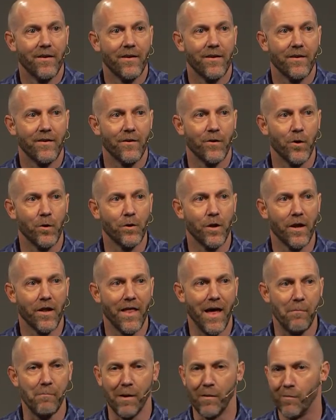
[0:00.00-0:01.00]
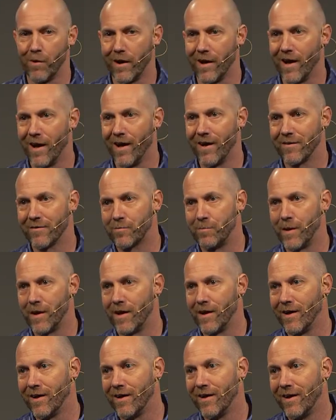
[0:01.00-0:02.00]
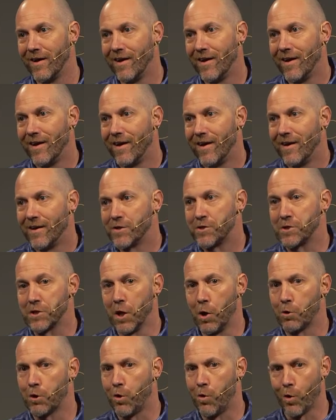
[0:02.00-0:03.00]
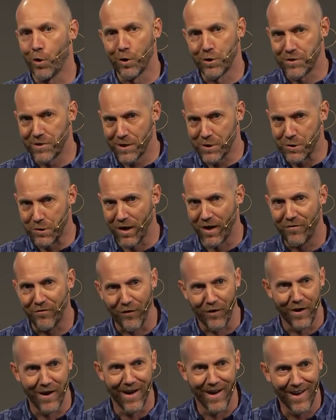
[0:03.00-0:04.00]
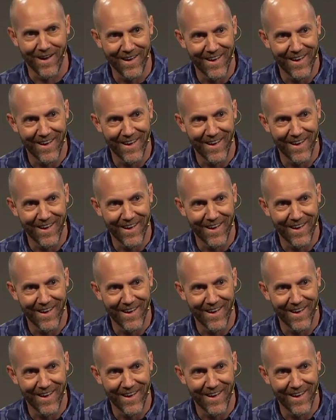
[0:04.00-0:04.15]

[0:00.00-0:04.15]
You're holding on to that memory, huh? It's been a slow quarter century for you.